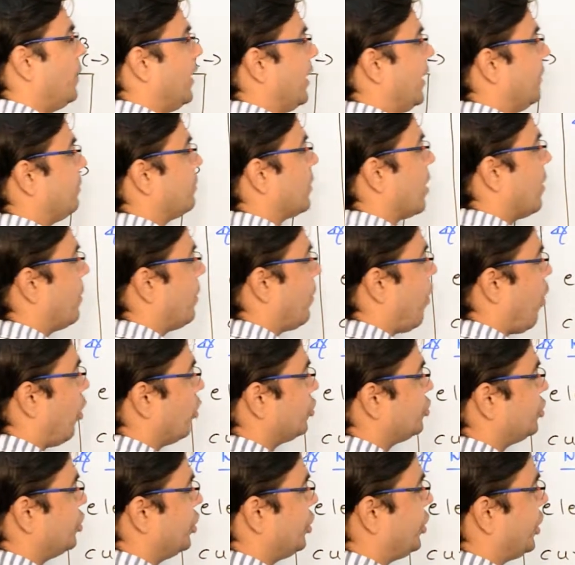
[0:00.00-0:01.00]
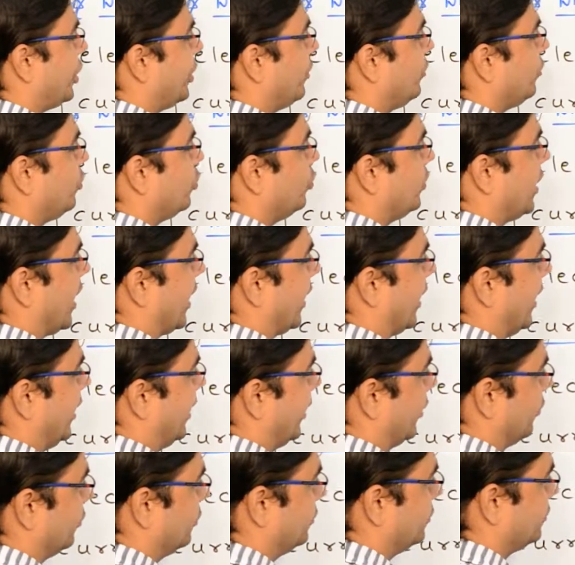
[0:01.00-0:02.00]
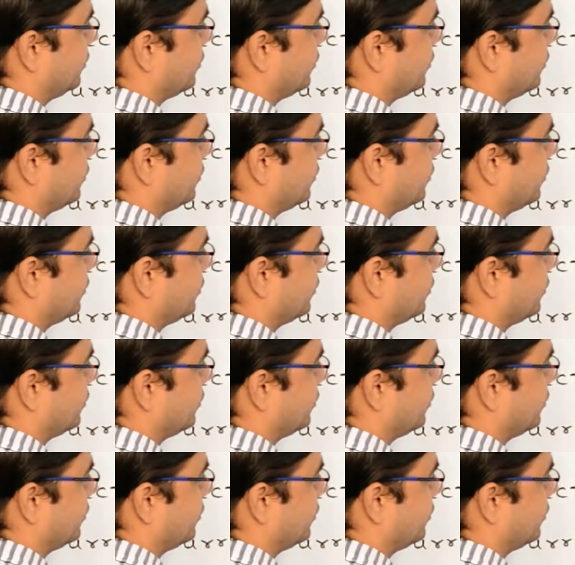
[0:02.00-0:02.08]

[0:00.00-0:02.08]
be positive to negative.